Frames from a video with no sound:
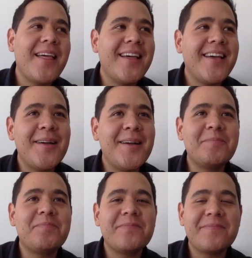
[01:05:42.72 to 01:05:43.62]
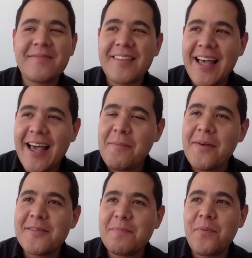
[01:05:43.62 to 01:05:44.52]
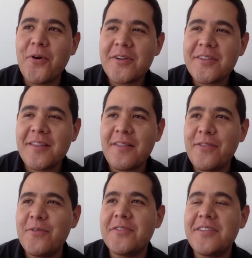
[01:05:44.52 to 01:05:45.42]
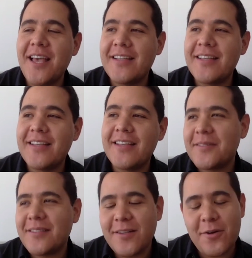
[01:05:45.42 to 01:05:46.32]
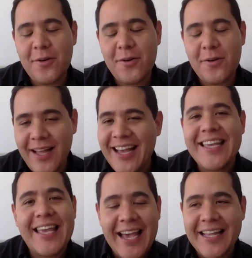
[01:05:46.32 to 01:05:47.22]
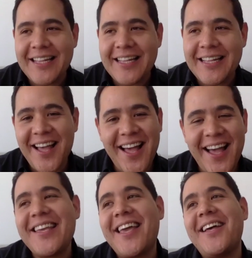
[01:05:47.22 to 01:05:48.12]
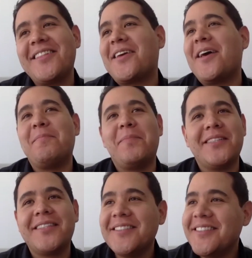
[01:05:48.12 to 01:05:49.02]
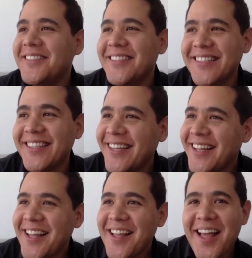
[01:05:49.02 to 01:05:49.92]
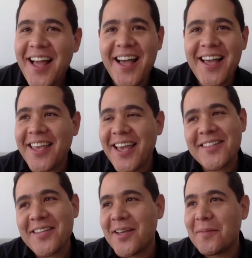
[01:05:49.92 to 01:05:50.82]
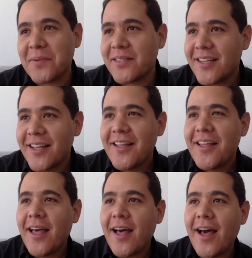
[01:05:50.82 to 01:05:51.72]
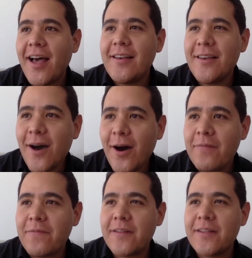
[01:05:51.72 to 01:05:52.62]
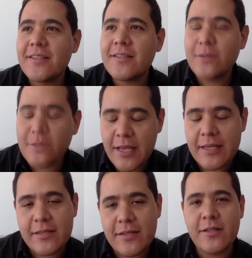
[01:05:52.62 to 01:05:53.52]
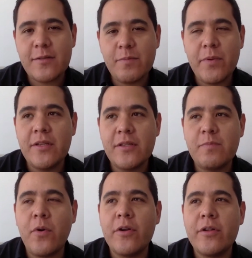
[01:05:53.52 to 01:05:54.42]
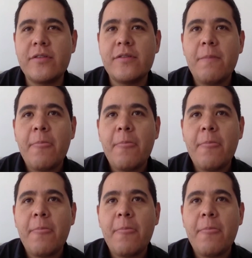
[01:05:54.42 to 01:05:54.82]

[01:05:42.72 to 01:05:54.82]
I'm a sports enthusiast, so I can't help it. I can't help it. I love success in sports